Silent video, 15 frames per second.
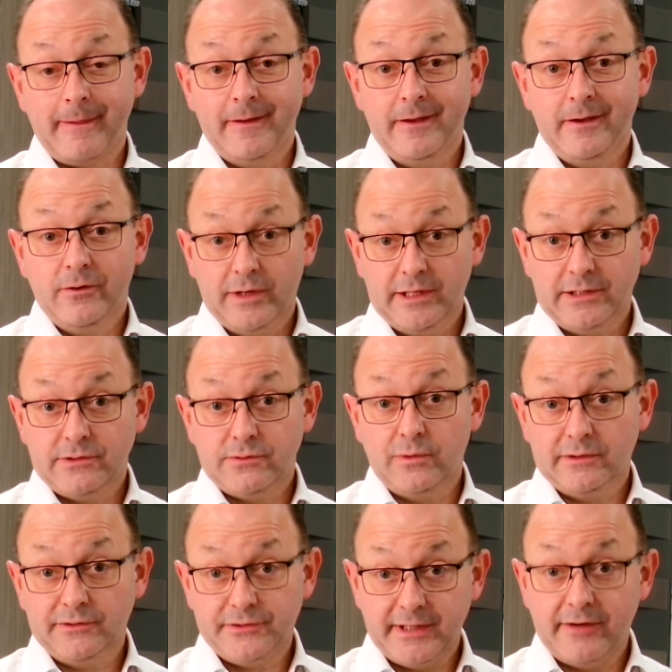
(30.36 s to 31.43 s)
which will
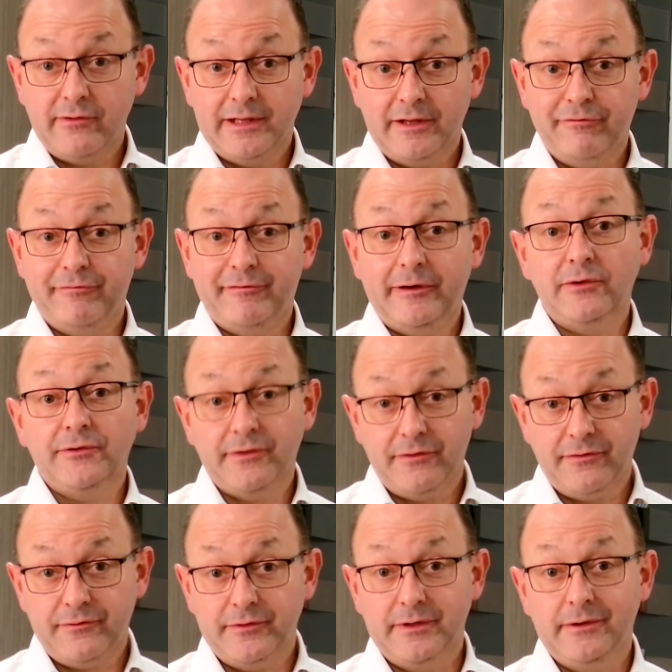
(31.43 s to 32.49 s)
generally filter
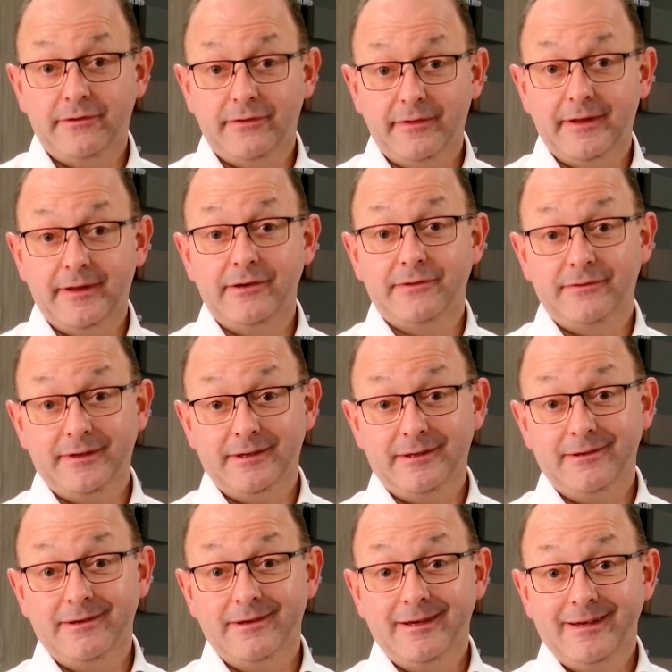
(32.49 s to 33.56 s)
through to those of you
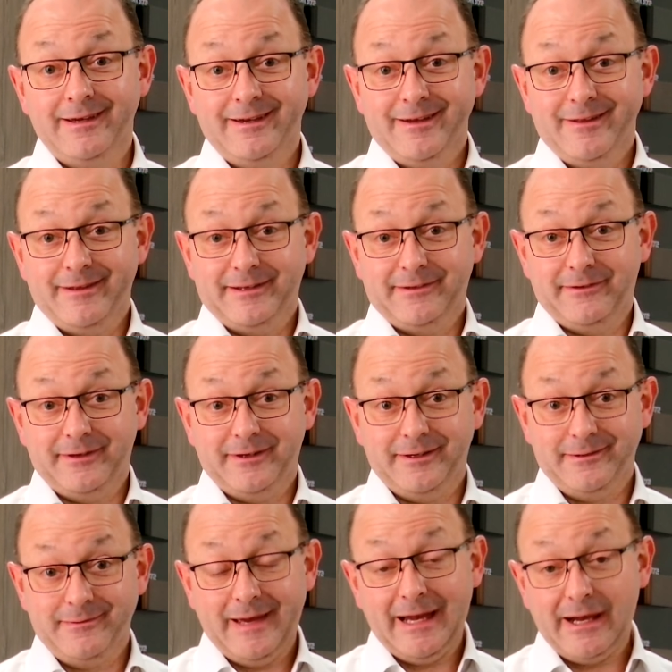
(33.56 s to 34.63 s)
that are
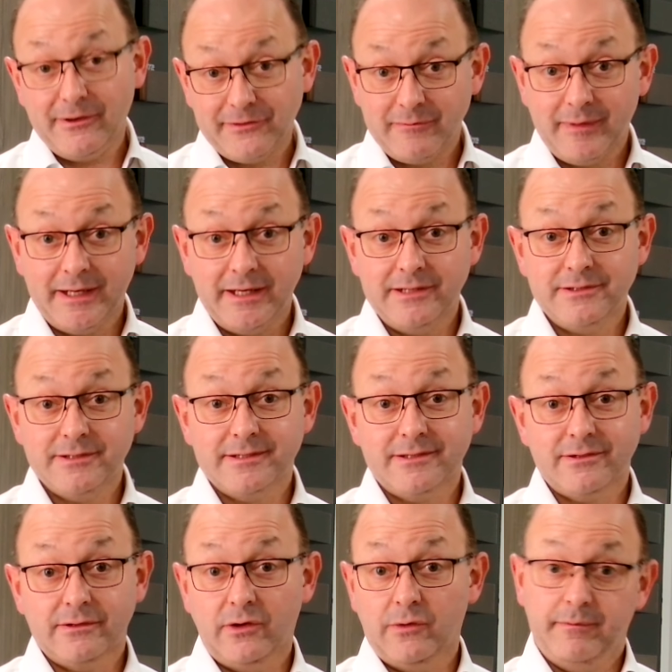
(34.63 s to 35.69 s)
housing managers
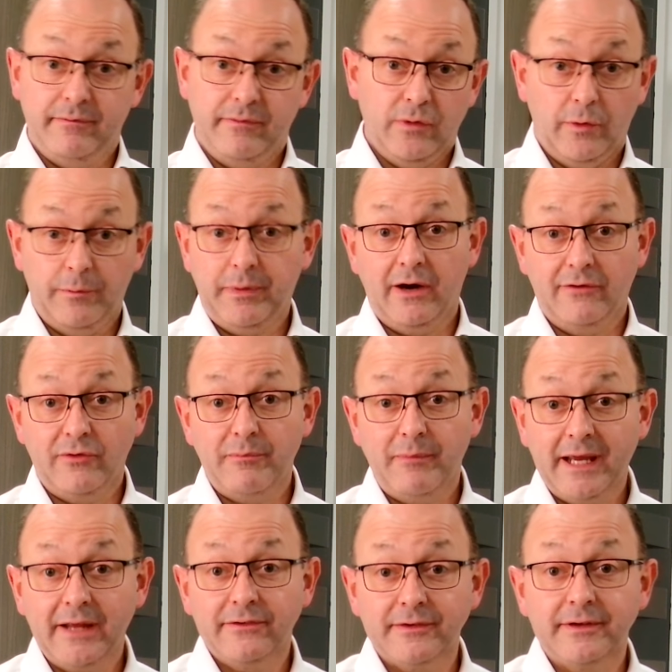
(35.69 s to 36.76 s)
or part of a
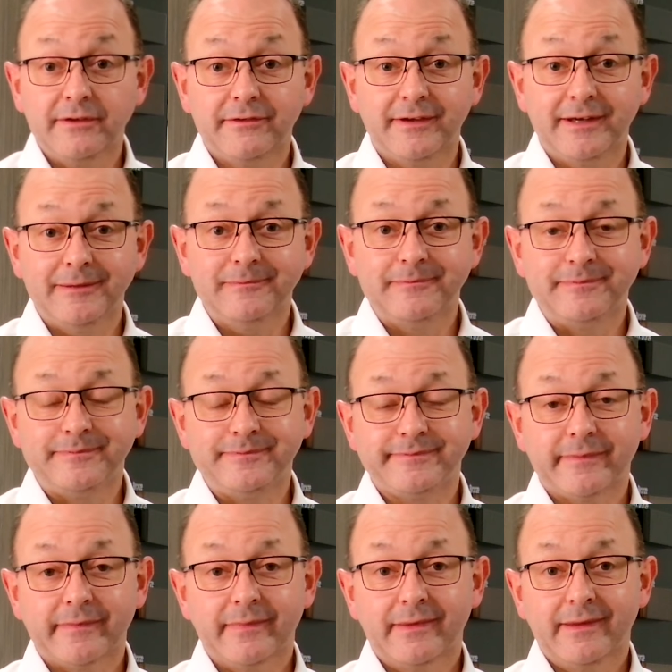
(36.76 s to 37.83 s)
maintenance team.
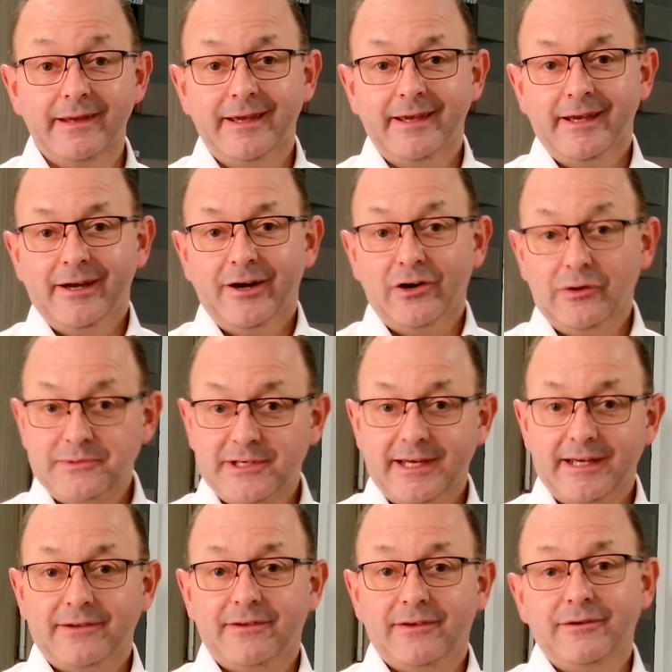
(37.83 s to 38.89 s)
Our
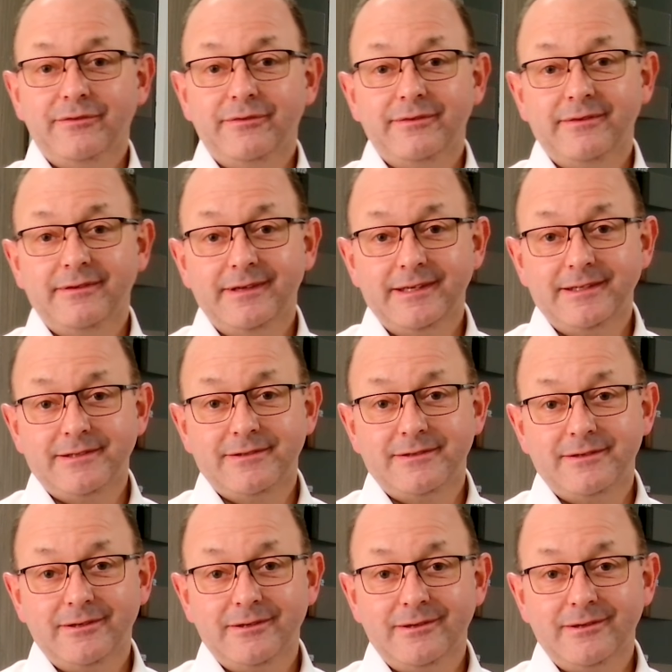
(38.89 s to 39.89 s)
objective is to